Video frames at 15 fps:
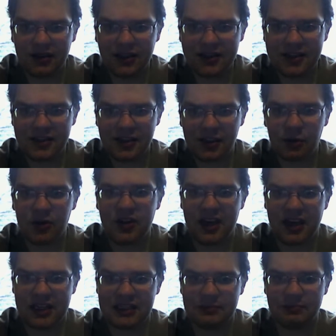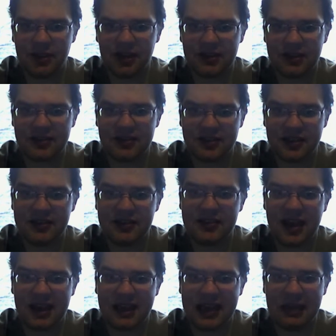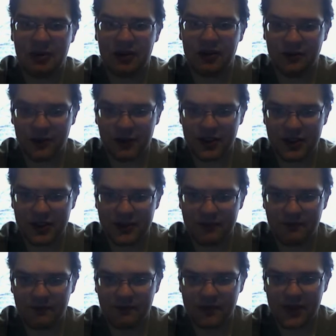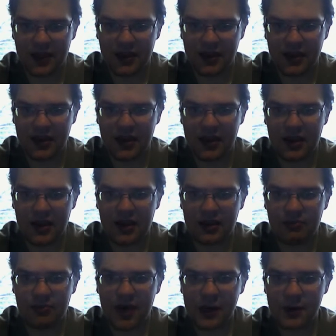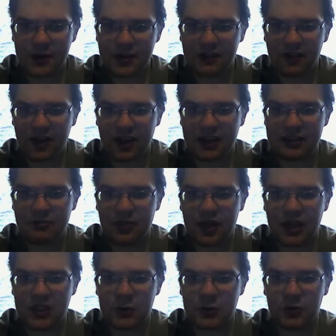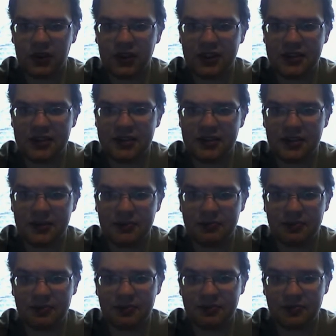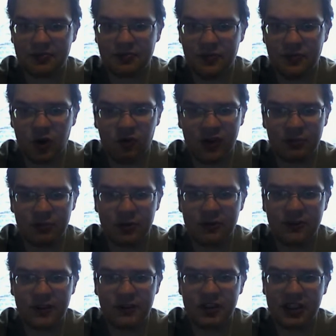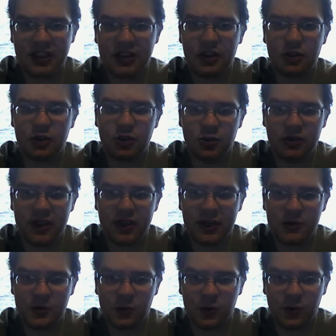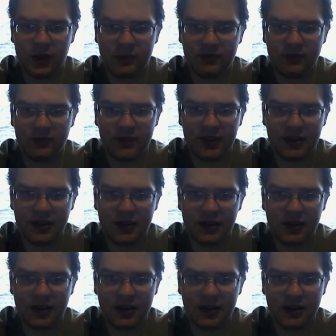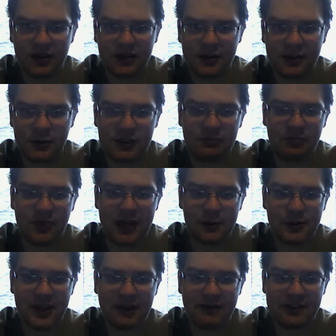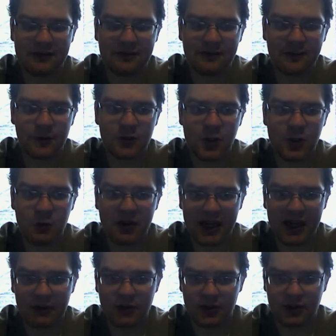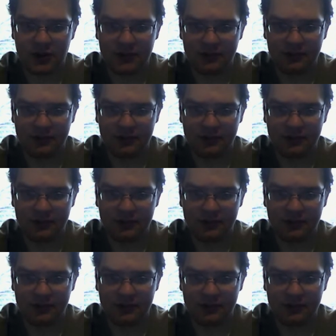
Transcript: Let's start with the Xbox since that came out first. The Microsoft Xbox released November fifteenth, two thousand one. This was Microsoft's first home console.